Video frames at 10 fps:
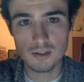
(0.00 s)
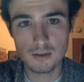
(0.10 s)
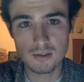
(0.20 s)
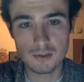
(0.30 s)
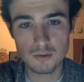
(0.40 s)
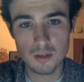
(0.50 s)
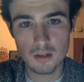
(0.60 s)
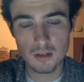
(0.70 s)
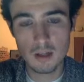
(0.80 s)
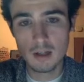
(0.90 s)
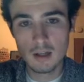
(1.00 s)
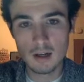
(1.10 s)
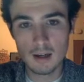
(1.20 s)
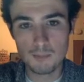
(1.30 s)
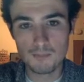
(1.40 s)
he'd lose his rook.
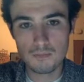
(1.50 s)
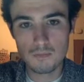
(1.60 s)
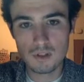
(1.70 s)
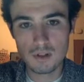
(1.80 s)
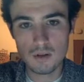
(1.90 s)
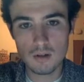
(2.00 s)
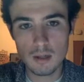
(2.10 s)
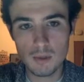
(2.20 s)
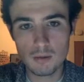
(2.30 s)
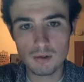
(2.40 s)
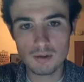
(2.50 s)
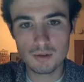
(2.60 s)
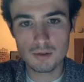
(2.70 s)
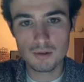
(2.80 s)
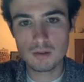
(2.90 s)
So I'm able
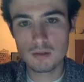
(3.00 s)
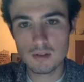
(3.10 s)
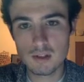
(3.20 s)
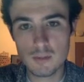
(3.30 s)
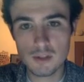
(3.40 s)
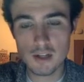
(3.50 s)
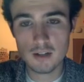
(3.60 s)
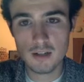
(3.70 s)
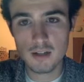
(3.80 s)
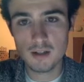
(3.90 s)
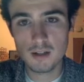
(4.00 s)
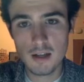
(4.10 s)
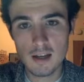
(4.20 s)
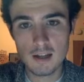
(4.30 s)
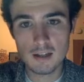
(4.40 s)
to give him a check right here,
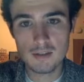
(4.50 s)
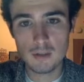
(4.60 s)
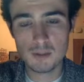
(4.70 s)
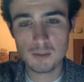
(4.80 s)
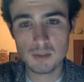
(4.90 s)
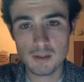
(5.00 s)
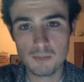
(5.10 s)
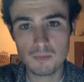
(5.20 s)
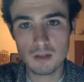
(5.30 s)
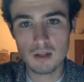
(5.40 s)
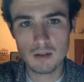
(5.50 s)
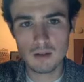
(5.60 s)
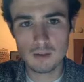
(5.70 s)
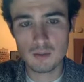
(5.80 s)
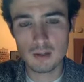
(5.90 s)
and he develops his bishop. And now
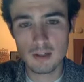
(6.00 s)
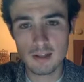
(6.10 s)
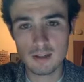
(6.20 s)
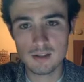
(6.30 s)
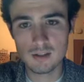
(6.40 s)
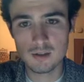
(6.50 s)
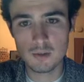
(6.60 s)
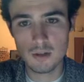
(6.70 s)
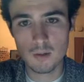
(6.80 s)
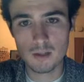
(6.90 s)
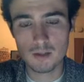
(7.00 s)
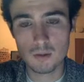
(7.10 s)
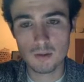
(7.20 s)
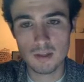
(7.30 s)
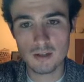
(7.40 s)
at this point I had a decision whether I wanted to
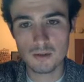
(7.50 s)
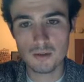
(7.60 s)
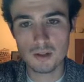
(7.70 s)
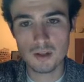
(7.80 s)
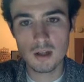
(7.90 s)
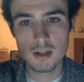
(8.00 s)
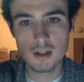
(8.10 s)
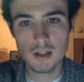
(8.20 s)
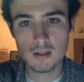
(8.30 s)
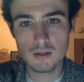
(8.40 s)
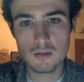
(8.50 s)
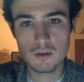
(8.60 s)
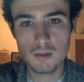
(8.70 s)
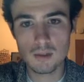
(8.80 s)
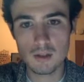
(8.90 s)
hold on to the knight
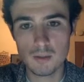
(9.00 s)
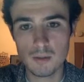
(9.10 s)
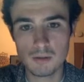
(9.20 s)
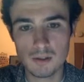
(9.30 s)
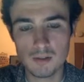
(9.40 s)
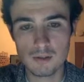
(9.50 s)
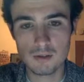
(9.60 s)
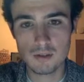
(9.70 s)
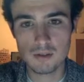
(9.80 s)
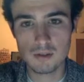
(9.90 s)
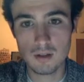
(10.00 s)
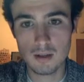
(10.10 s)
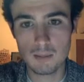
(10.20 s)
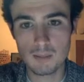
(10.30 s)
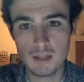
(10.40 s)
or the bishop. It was a tough choice,
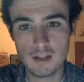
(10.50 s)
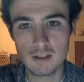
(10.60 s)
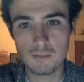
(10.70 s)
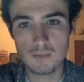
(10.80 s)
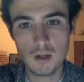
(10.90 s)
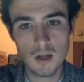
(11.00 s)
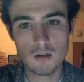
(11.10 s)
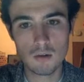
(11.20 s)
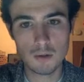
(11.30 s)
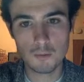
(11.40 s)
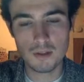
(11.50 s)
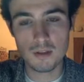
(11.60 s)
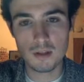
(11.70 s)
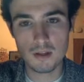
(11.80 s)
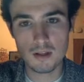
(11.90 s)
but I ended up going with
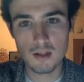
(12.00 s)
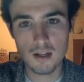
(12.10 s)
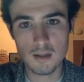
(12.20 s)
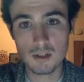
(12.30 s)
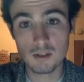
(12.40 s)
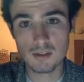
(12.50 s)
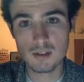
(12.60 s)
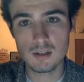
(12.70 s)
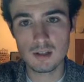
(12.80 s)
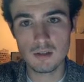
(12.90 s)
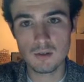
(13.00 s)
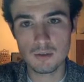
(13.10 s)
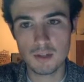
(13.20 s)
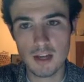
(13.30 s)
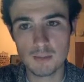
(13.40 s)
the knight because he can
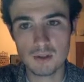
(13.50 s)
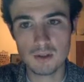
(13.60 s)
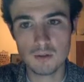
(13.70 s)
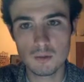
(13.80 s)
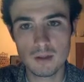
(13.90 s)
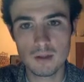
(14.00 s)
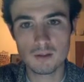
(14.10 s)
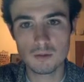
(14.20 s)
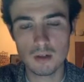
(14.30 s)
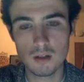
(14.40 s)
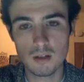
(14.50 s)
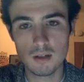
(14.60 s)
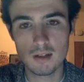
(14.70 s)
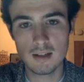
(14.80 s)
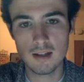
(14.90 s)
only recapture with this rook here,
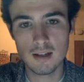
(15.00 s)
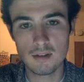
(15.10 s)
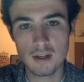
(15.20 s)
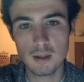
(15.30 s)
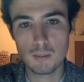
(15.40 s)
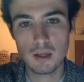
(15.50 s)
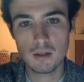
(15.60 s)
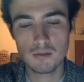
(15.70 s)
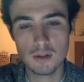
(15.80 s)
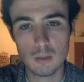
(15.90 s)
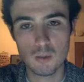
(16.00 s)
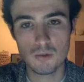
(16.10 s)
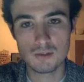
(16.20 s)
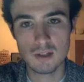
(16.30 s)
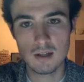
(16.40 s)
and then I have a pin for a couple
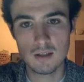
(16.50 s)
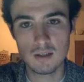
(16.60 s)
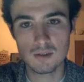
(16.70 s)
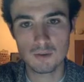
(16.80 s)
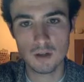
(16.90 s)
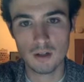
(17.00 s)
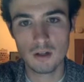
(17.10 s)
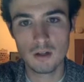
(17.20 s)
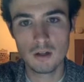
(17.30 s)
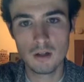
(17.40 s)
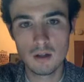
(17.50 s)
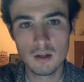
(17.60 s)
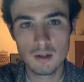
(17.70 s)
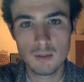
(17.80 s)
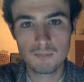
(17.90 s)
moves on this rook.
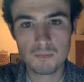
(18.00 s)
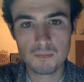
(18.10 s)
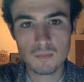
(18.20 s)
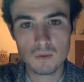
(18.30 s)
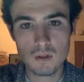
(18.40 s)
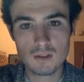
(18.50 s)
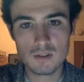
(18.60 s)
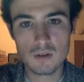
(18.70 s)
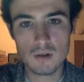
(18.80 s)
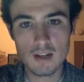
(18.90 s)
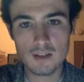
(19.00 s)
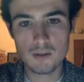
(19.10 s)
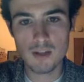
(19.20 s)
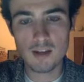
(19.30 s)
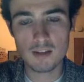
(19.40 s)
So I
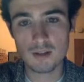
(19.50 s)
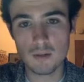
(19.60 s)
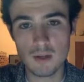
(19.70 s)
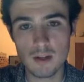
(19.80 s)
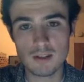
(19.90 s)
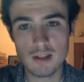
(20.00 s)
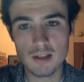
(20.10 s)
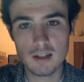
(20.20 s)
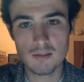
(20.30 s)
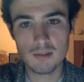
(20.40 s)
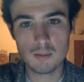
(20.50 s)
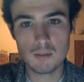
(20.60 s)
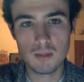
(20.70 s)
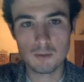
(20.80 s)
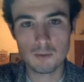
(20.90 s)
don't take this right away. Instead, I develop
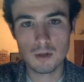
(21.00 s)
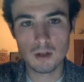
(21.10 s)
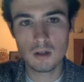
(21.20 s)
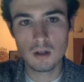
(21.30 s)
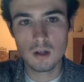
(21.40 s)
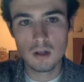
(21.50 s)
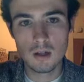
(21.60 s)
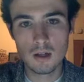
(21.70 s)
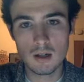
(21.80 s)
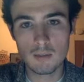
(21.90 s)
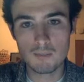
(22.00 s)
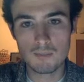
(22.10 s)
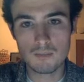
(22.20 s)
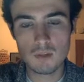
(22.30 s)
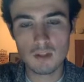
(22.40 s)
my rook.
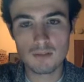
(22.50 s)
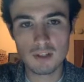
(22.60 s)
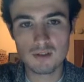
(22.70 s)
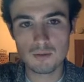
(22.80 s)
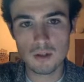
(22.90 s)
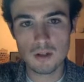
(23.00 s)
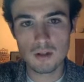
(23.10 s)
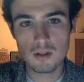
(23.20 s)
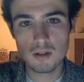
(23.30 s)
He defends the rook,